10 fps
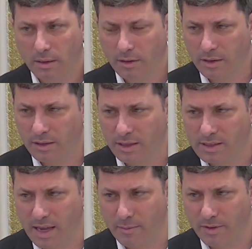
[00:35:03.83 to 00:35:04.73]
Look at the
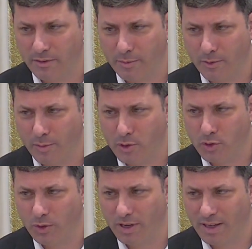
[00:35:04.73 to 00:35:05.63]
excitement from your Rabbi
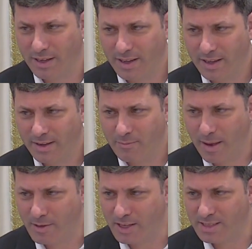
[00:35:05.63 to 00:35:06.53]
Shua.
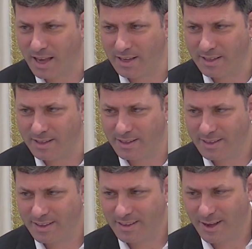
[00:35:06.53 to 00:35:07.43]
Mamsh excited.
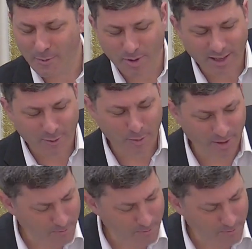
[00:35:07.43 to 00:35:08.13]
Unbelievable.